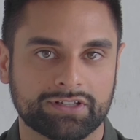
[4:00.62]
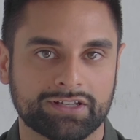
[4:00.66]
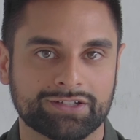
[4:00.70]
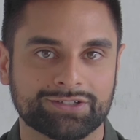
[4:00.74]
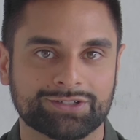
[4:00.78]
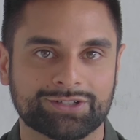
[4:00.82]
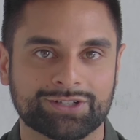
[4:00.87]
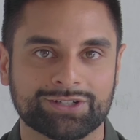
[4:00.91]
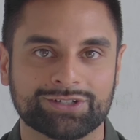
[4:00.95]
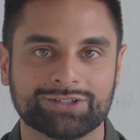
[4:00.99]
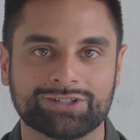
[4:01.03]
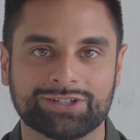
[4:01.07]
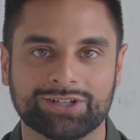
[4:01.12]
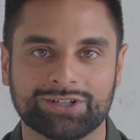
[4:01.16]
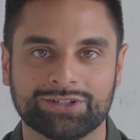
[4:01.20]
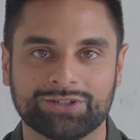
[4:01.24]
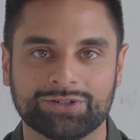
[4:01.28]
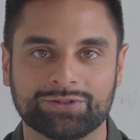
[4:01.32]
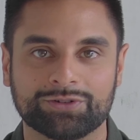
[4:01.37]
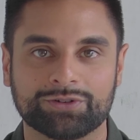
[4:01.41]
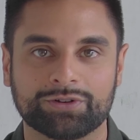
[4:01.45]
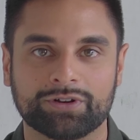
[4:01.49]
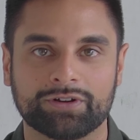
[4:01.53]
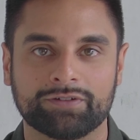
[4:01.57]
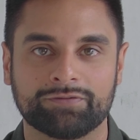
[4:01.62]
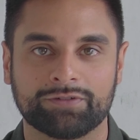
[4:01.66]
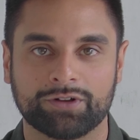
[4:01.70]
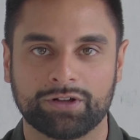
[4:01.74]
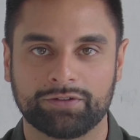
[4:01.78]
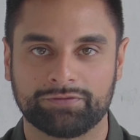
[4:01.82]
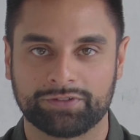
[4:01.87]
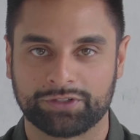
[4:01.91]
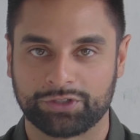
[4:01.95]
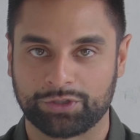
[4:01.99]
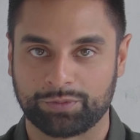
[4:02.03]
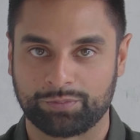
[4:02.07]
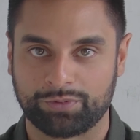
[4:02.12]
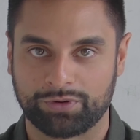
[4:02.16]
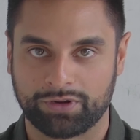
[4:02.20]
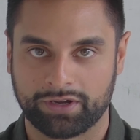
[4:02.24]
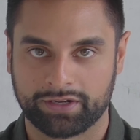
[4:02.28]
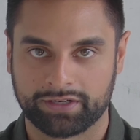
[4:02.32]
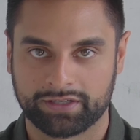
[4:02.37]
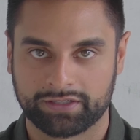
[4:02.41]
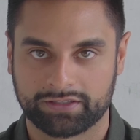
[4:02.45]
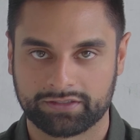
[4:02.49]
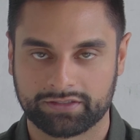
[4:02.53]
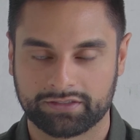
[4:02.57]
and continue evolving your
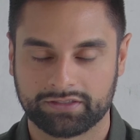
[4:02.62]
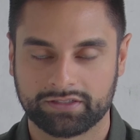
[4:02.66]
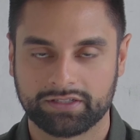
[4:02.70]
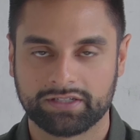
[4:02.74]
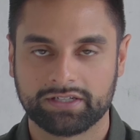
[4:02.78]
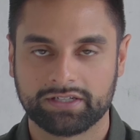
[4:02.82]
product.